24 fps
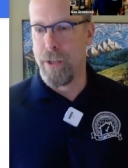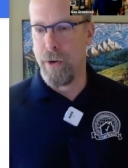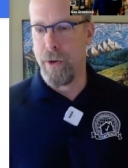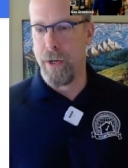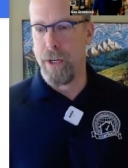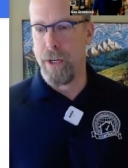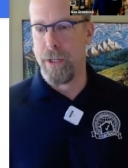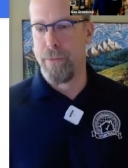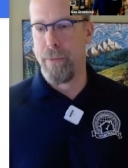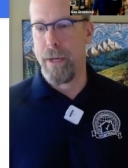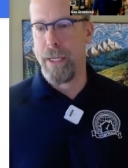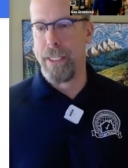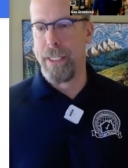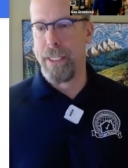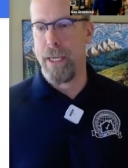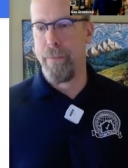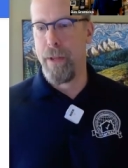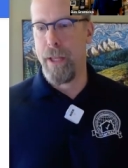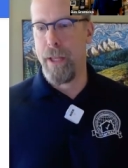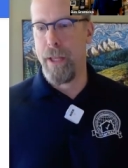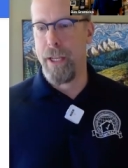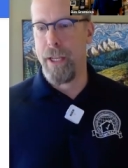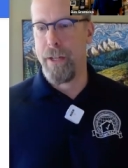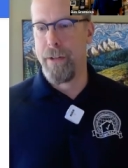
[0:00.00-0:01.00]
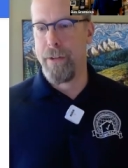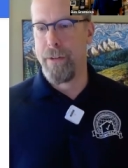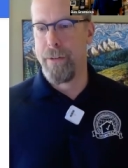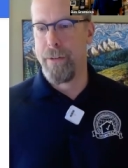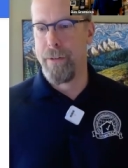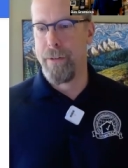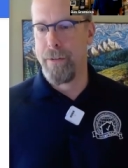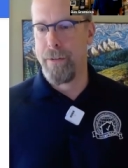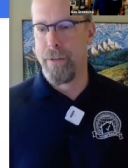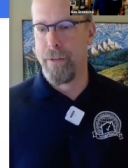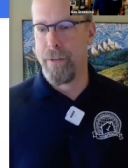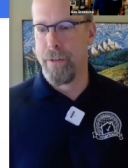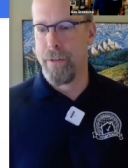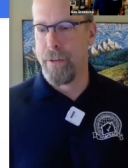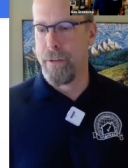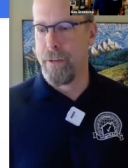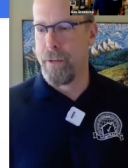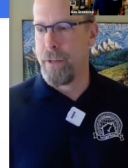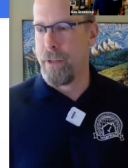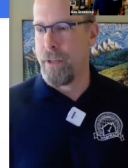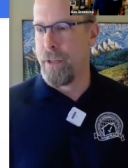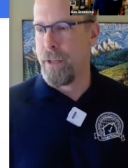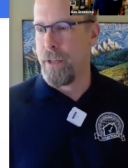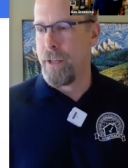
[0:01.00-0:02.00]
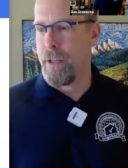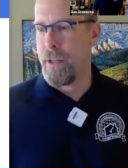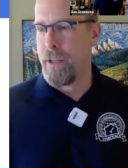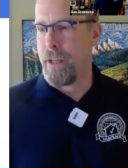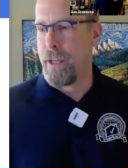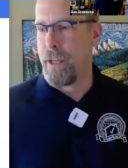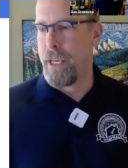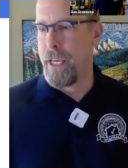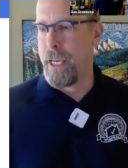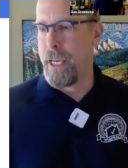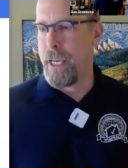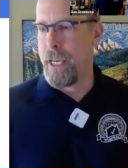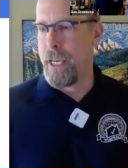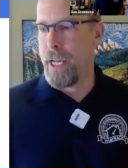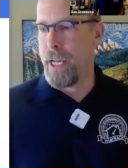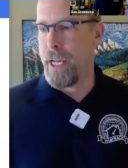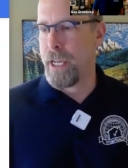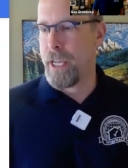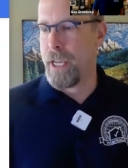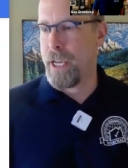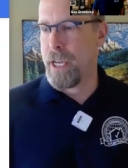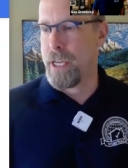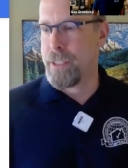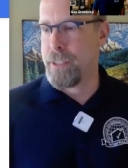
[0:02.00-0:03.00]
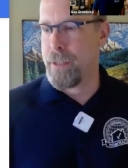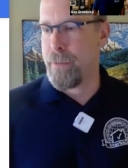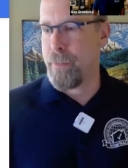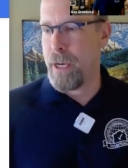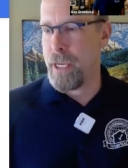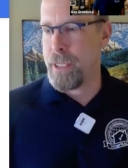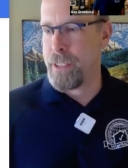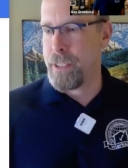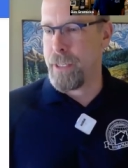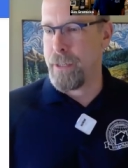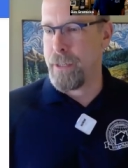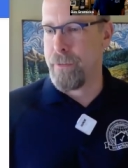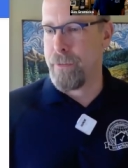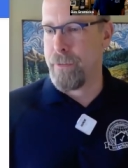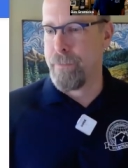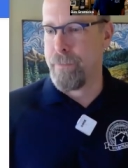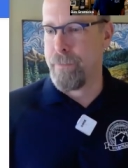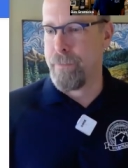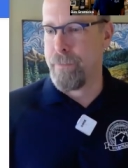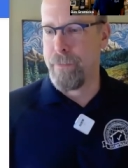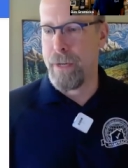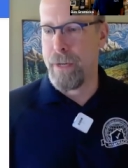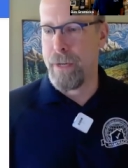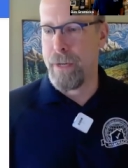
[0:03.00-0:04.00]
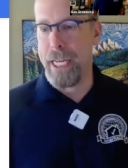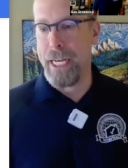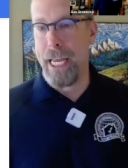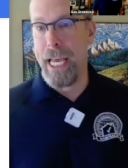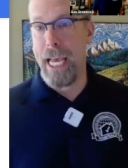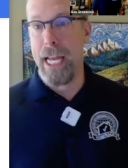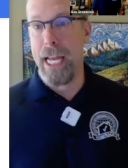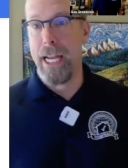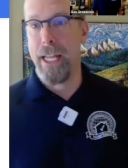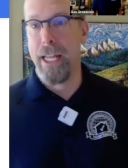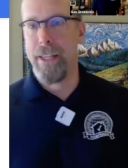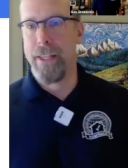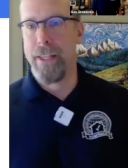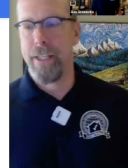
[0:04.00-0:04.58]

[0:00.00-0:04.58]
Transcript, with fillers: here's my template and I can customize it. I can edit this